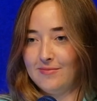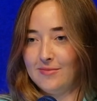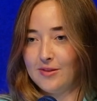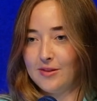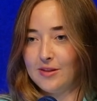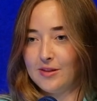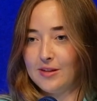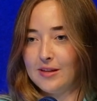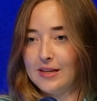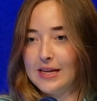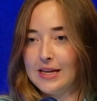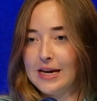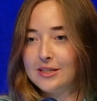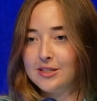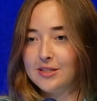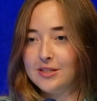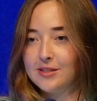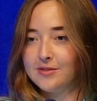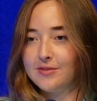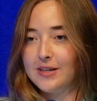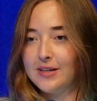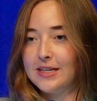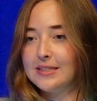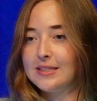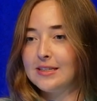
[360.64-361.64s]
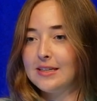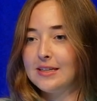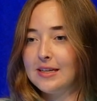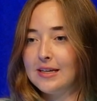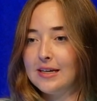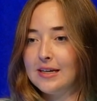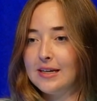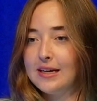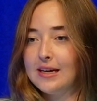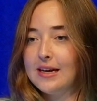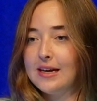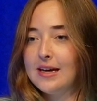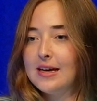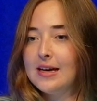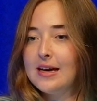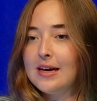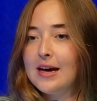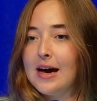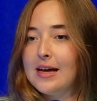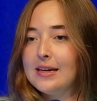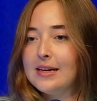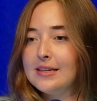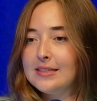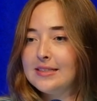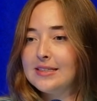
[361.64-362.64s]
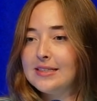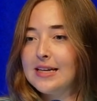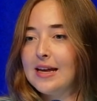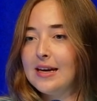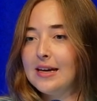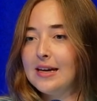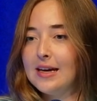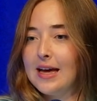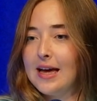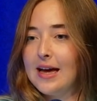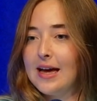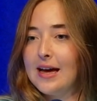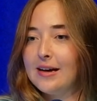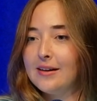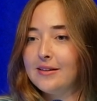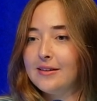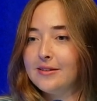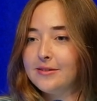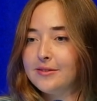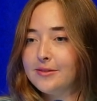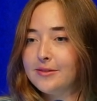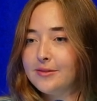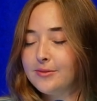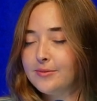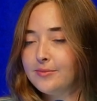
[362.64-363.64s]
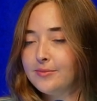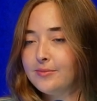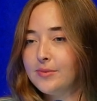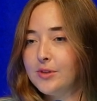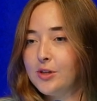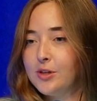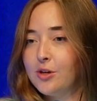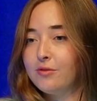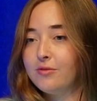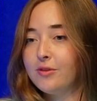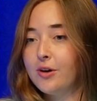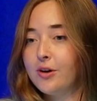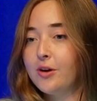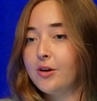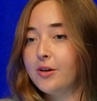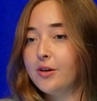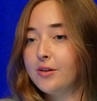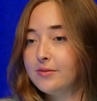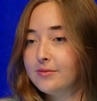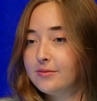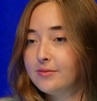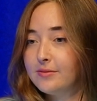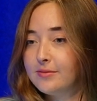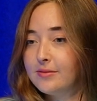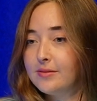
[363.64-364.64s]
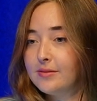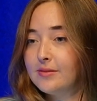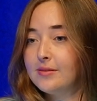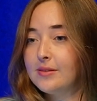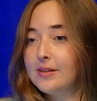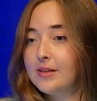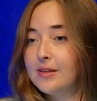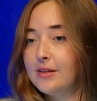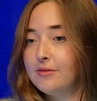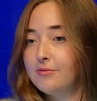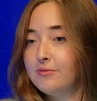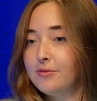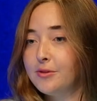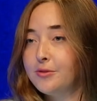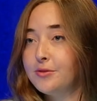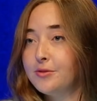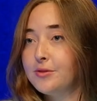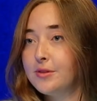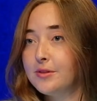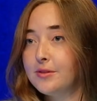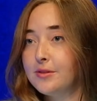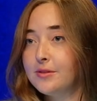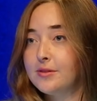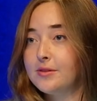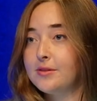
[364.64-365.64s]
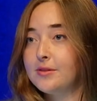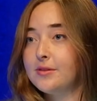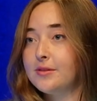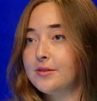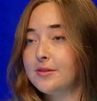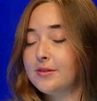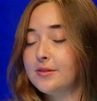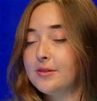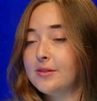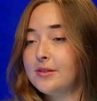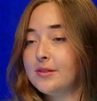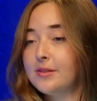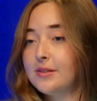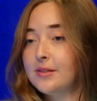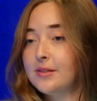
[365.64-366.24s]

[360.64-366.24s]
or the elections recently, understanding how your vote influences.